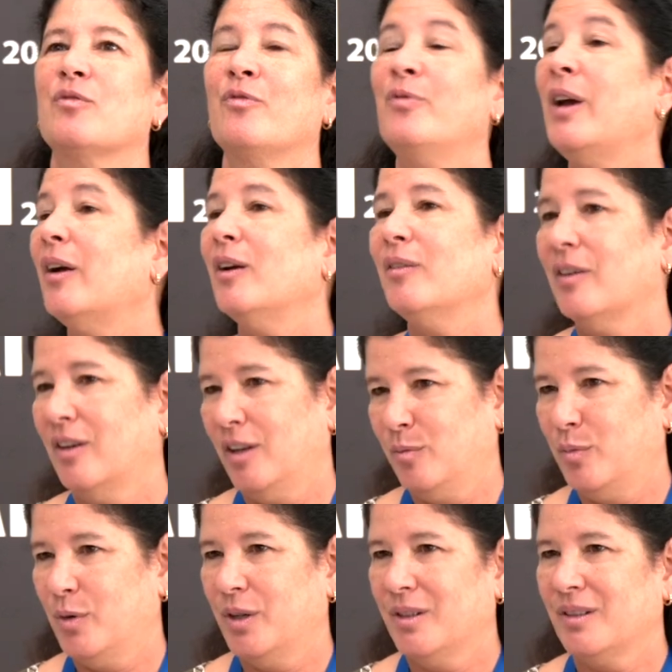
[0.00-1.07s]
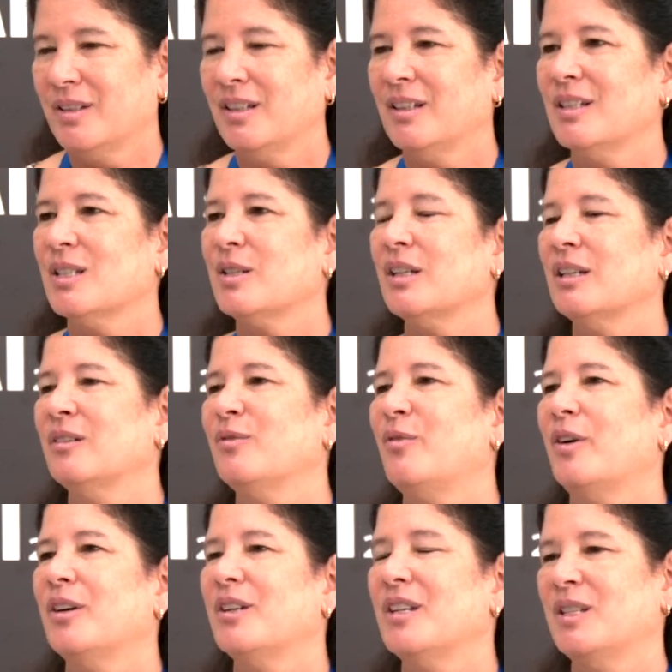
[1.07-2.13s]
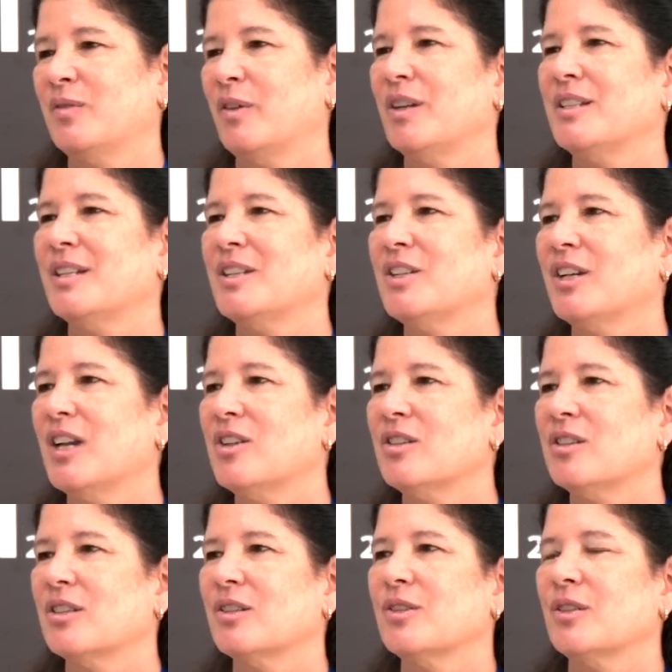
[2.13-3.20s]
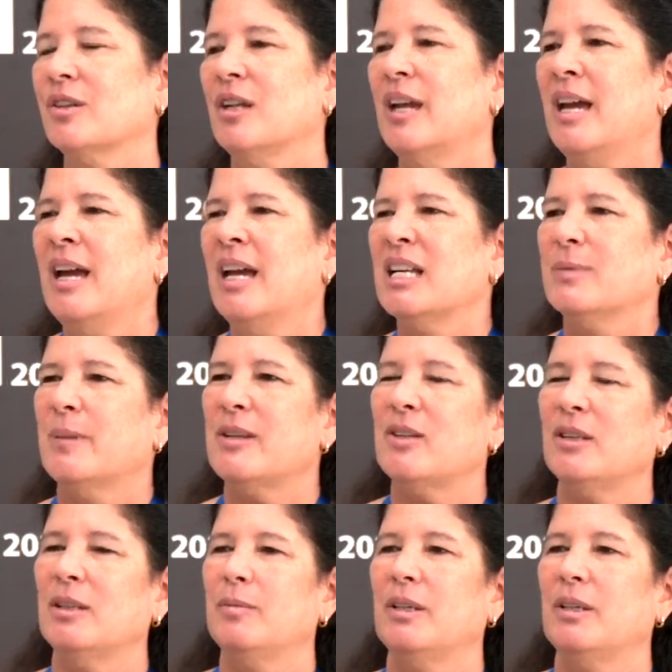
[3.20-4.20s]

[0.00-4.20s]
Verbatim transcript: very, very important is in far, as far as education is concerned, especially in